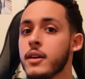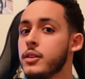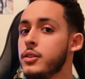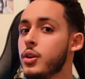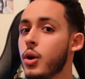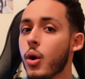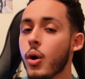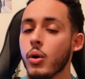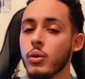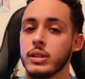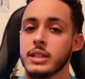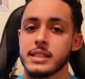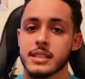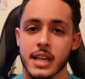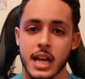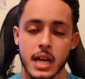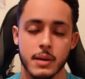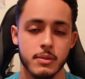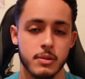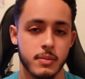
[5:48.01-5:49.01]
The only
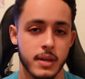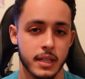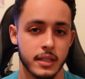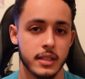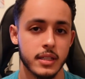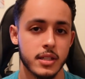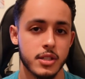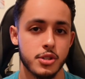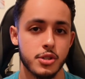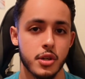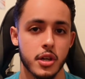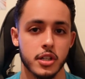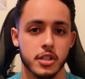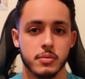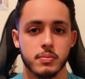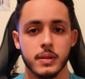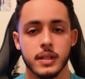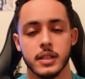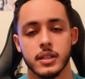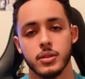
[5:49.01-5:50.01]
time you make the
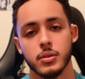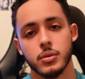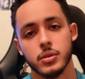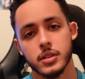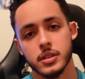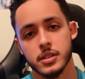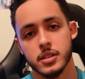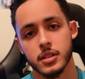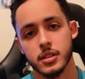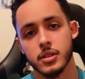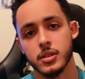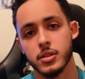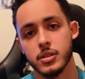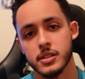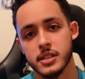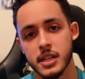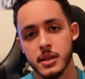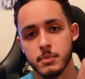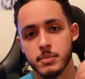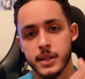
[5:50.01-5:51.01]
adjustment in order to
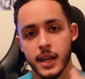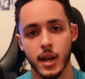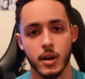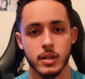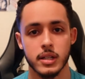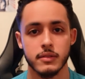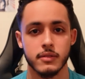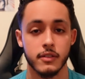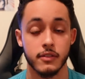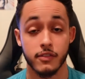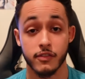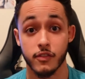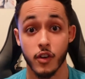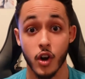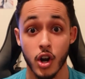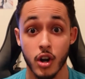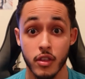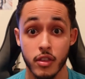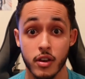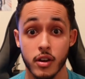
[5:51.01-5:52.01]
dip down even
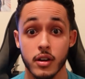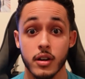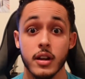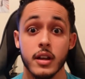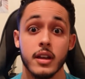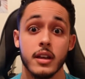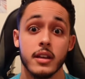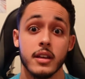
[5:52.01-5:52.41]
further